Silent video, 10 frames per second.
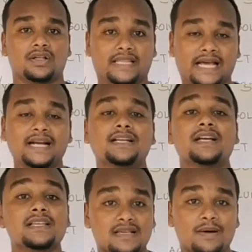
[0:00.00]
that
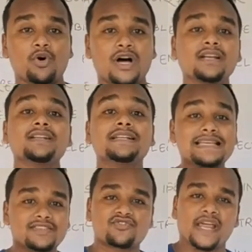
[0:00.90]
someone
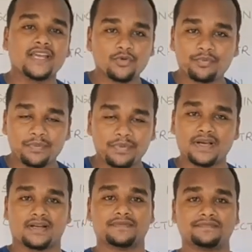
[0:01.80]
is trying to
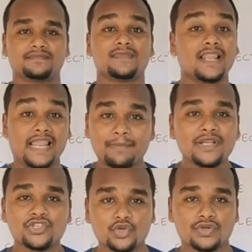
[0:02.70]
prepare the
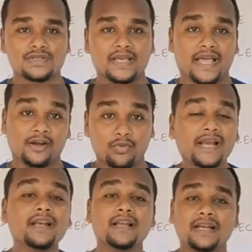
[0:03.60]
lemon juice, and
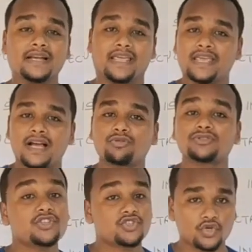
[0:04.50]
while taking out
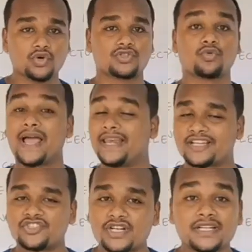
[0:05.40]
the juice, while
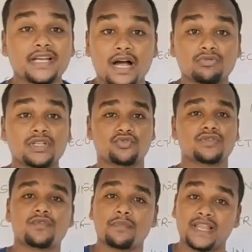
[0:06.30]
extracting out the
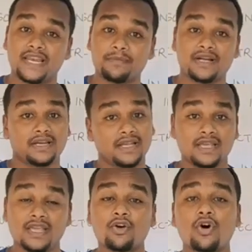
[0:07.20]
juice from the lemon,
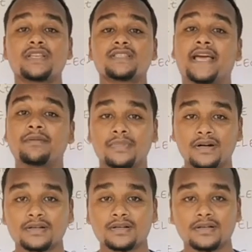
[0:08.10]
he got his hand
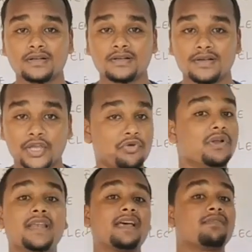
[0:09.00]
burned? You
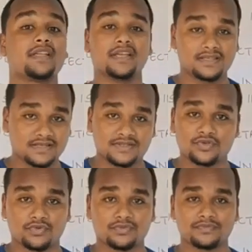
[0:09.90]
will never hear this
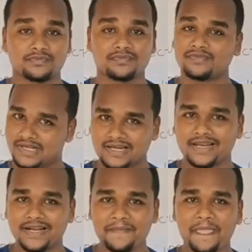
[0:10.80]
so.
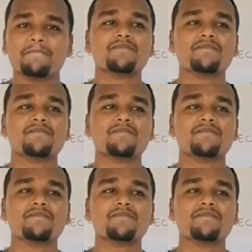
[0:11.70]
Clear?